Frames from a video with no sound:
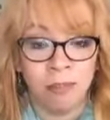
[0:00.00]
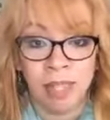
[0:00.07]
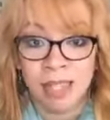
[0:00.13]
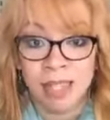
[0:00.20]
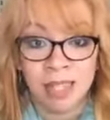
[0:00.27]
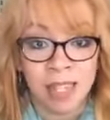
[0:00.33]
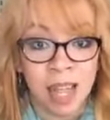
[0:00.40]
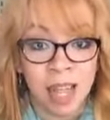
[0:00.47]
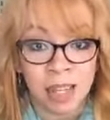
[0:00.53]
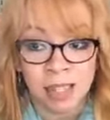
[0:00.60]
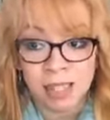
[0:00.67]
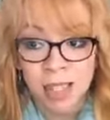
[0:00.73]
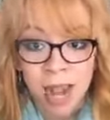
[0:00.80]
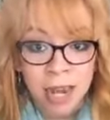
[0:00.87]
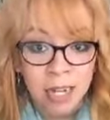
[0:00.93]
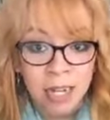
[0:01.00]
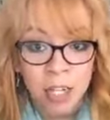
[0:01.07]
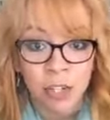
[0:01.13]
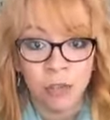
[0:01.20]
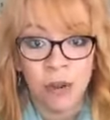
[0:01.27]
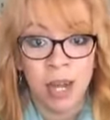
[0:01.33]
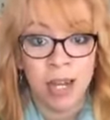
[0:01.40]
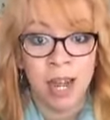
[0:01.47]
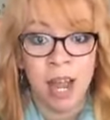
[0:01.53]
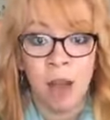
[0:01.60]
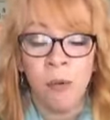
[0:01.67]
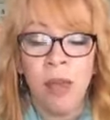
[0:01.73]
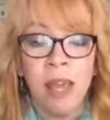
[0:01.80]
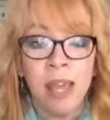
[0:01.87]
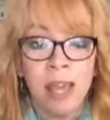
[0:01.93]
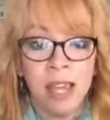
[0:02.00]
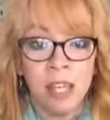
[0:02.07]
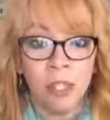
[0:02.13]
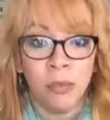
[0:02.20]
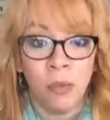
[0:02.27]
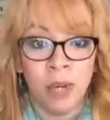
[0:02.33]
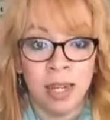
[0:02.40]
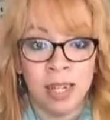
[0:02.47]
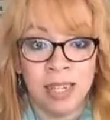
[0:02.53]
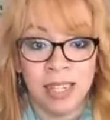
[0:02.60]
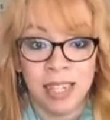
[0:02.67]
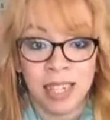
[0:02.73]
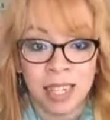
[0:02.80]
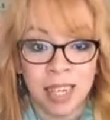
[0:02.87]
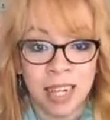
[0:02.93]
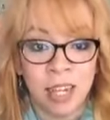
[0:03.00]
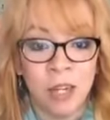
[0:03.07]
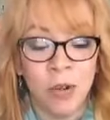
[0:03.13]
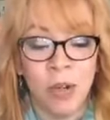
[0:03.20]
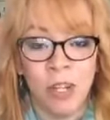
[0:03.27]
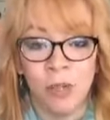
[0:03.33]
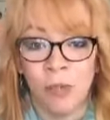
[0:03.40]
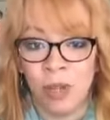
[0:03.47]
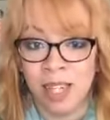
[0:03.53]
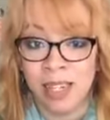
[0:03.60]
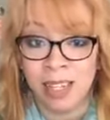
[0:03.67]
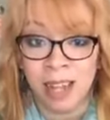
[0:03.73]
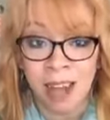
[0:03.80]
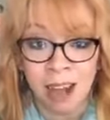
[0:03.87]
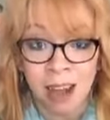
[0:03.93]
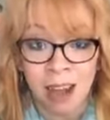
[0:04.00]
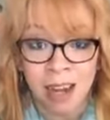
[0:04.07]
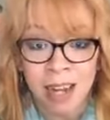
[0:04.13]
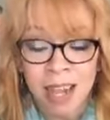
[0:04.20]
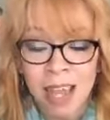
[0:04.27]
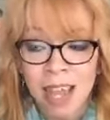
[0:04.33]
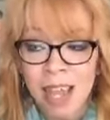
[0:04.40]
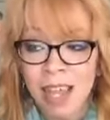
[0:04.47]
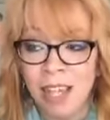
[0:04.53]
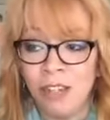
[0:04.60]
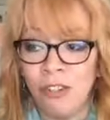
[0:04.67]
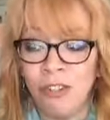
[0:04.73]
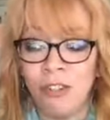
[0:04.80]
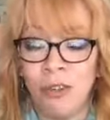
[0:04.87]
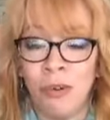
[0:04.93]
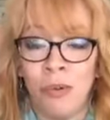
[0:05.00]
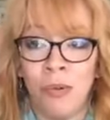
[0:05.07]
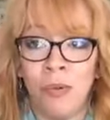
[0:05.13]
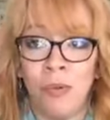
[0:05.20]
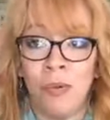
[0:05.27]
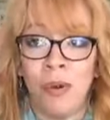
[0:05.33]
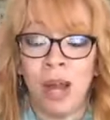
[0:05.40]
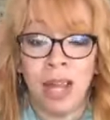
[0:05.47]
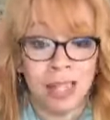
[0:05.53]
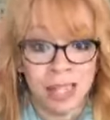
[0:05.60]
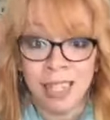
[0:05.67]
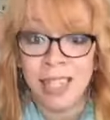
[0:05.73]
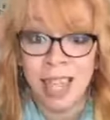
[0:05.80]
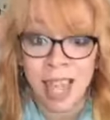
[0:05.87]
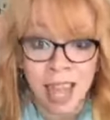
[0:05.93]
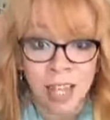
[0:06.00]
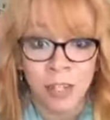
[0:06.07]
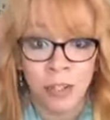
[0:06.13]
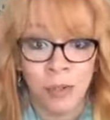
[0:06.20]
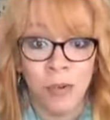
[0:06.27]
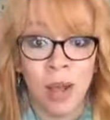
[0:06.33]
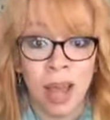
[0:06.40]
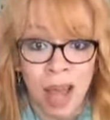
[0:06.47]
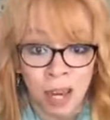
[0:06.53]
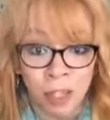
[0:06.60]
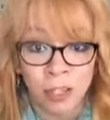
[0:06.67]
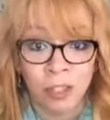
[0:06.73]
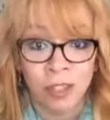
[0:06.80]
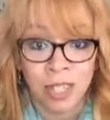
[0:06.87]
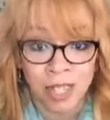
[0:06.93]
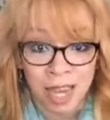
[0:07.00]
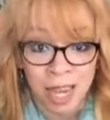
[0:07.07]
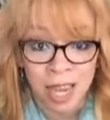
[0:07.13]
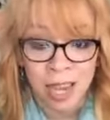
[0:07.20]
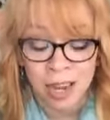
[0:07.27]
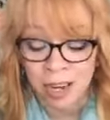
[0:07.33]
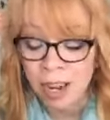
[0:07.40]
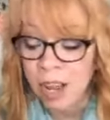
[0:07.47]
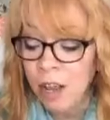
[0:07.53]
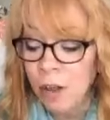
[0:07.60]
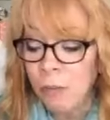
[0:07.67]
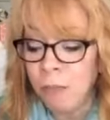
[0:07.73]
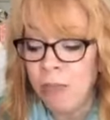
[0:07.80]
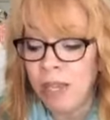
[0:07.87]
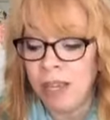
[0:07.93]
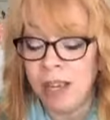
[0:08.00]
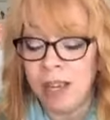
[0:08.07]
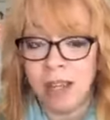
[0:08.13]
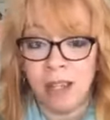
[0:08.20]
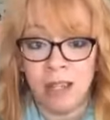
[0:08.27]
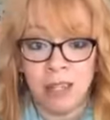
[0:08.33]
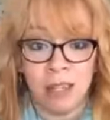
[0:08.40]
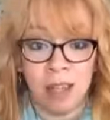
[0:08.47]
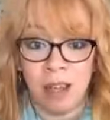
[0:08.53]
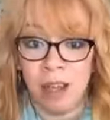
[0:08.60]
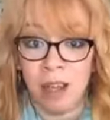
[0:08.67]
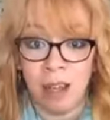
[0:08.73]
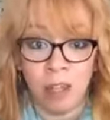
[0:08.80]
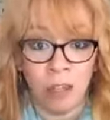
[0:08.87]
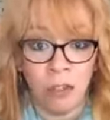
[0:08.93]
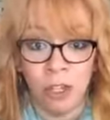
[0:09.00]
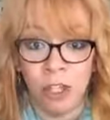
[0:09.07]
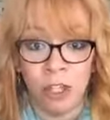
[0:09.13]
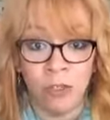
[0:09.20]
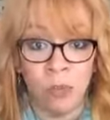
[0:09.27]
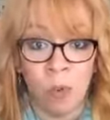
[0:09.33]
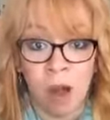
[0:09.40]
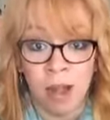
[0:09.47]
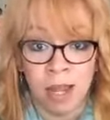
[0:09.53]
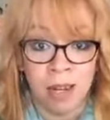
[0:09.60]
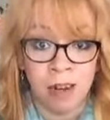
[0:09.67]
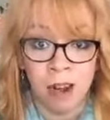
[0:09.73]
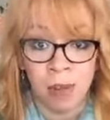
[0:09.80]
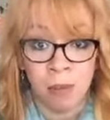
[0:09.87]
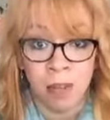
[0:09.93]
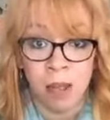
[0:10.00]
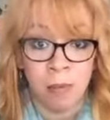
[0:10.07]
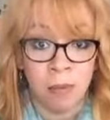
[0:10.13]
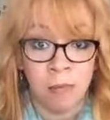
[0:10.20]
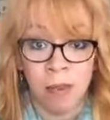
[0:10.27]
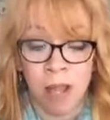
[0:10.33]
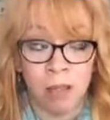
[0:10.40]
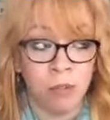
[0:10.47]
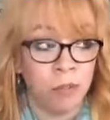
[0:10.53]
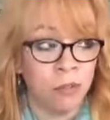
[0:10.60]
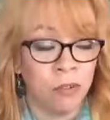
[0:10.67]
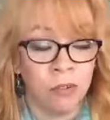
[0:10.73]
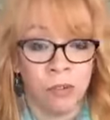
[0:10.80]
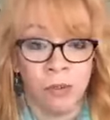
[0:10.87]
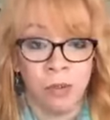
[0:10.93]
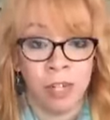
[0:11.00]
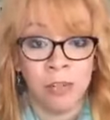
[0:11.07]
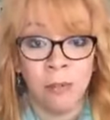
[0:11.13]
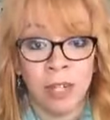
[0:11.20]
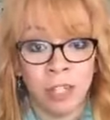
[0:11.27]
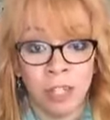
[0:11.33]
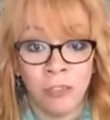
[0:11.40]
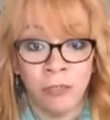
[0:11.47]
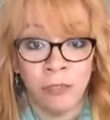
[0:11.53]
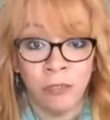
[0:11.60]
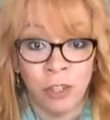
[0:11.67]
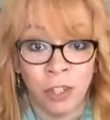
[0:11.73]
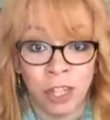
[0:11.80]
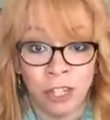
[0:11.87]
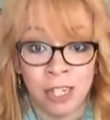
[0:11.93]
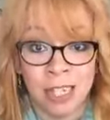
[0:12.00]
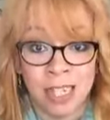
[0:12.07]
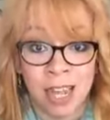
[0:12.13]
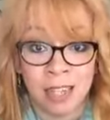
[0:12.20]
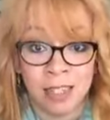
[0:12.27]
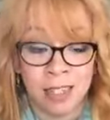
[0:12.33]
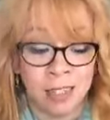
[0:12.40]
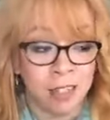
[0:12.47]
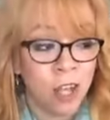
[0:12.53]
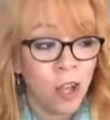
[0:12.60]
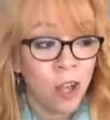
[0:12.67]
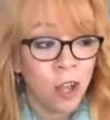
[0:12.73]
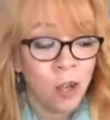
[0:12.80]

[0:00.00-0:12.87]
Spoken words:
the signage right now is what is in, is what is hot. And so I said, yes, you actually can, because you could just walk in Hobby Lobby, Michael's, or especially if you're here in Texas